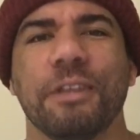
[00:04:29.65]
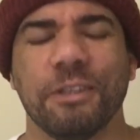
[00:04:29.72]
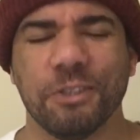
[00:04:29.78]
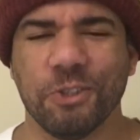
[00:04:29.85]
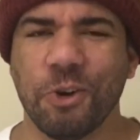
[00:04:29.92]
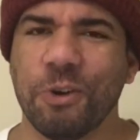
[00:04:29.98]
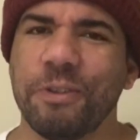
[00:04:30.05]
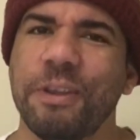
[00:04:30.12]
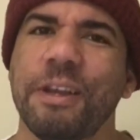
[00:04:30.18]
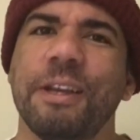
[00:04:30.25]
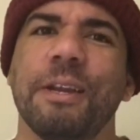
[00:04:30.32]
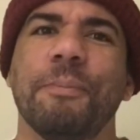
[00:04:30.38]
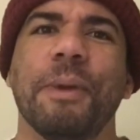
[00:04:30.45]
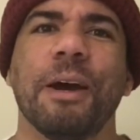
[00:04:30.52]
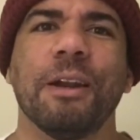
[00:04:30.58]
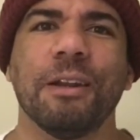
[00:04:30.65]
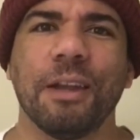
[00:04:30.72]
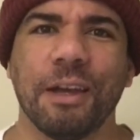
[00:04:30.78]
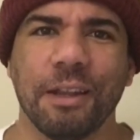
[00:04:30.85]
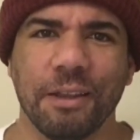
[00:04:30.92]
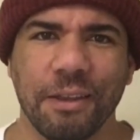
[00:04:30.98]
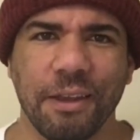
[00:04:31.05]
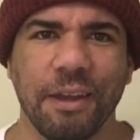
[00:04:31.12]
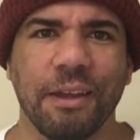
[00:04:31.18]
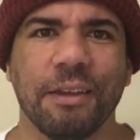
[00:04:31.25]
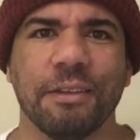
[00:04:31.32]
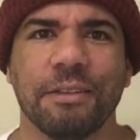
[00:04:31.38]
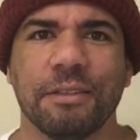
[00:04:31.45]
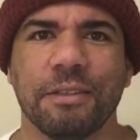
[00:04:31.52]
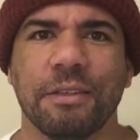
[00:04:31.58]
start thinking about a lot of
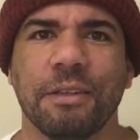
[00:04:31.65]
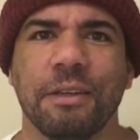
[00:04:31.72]
things,